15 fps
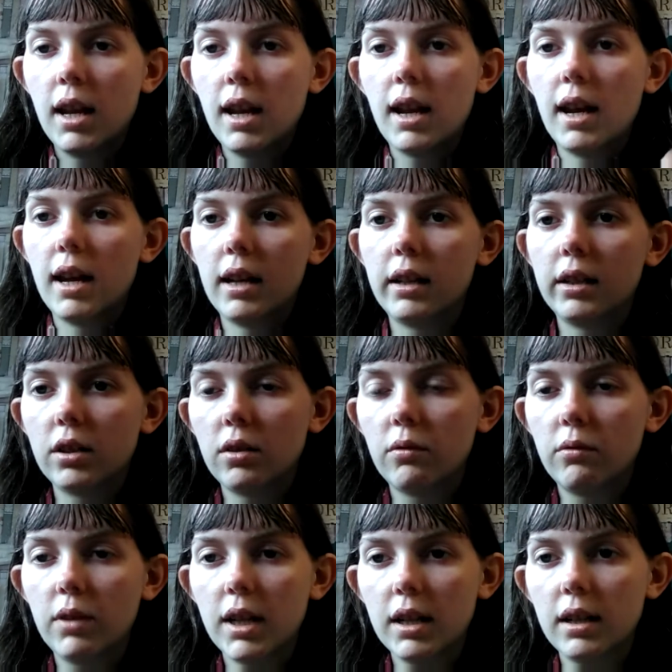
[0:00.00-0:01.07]
and
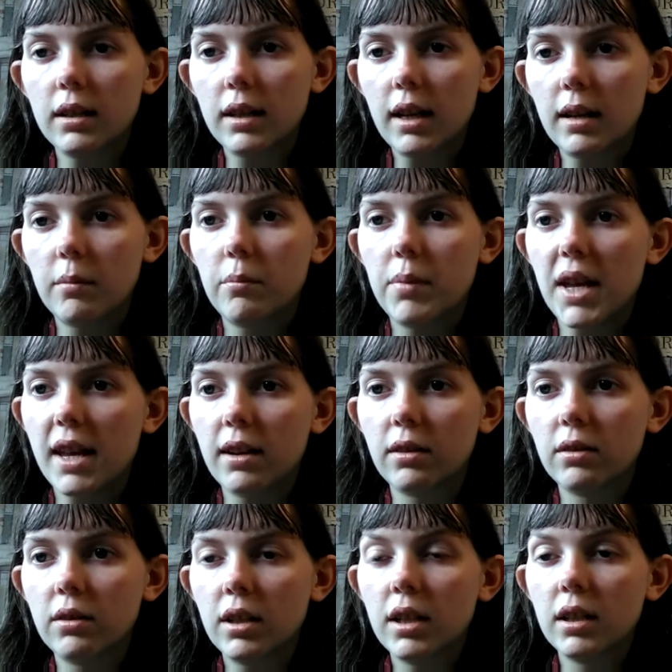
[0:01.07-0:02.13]
ring that bell
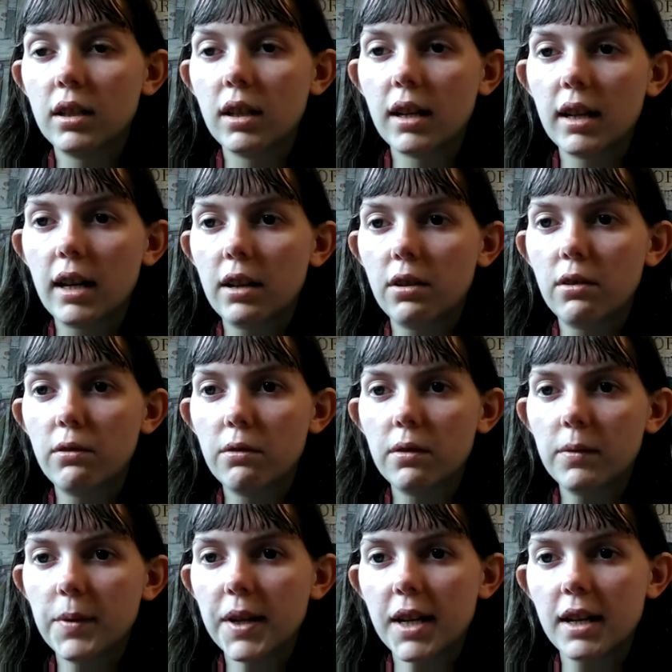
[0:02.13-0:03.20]
to get
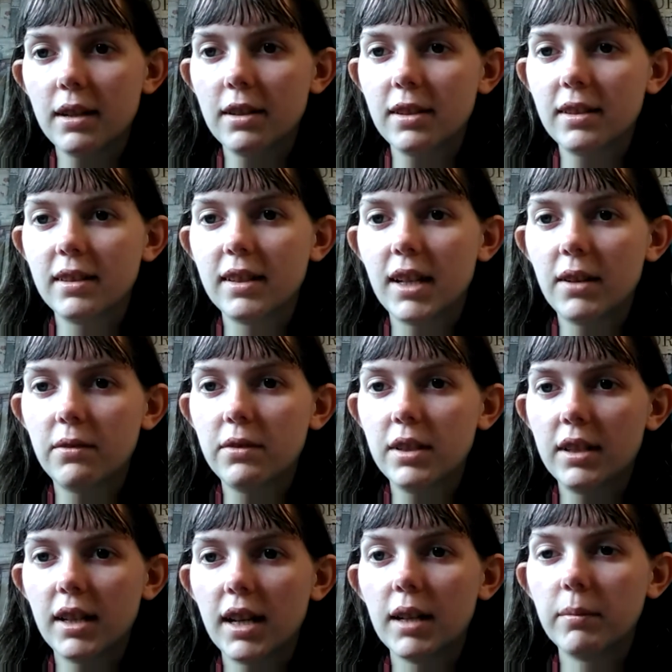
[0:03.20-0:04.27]
notifications every
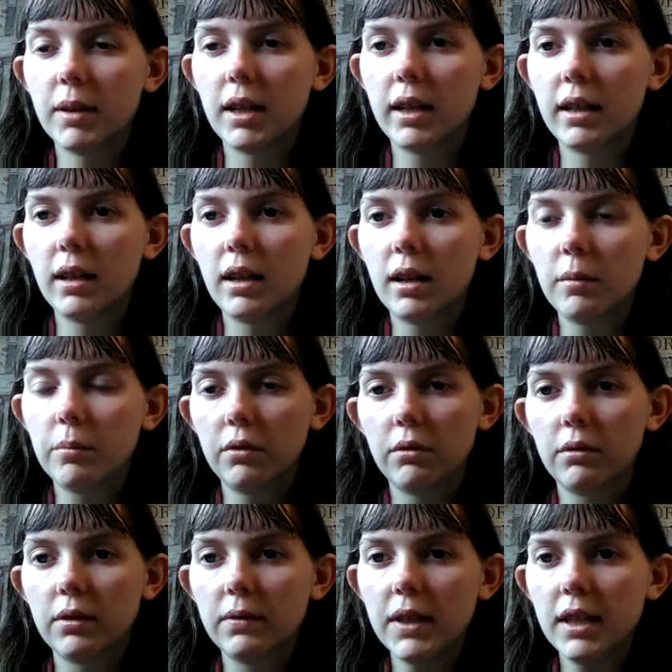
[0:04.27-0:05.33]
time I upload
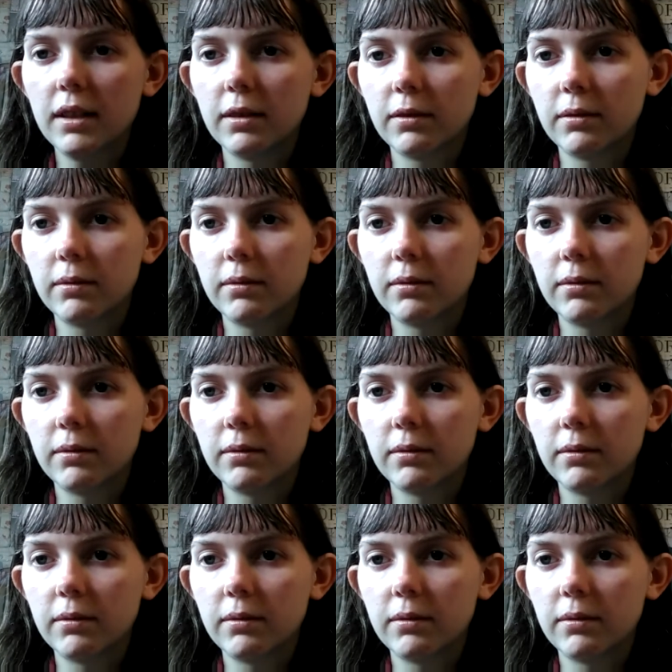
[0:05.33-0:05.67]
a video.